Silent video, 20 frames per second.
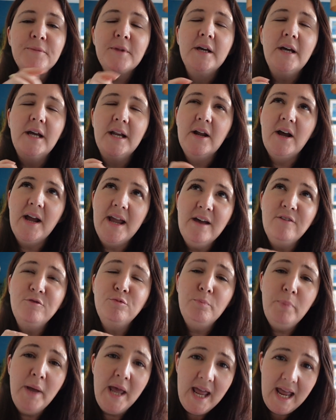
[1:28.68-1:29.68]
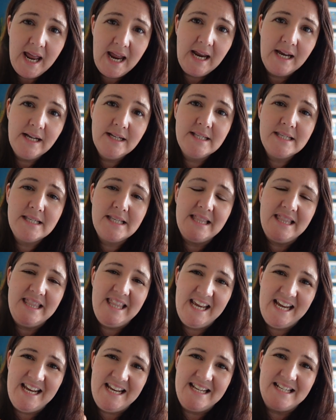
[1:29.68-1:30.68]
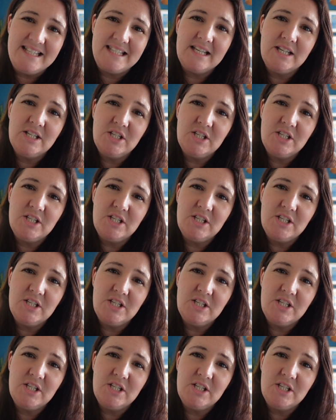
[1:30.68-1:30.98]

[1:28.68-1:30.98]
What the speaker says: And I have picked these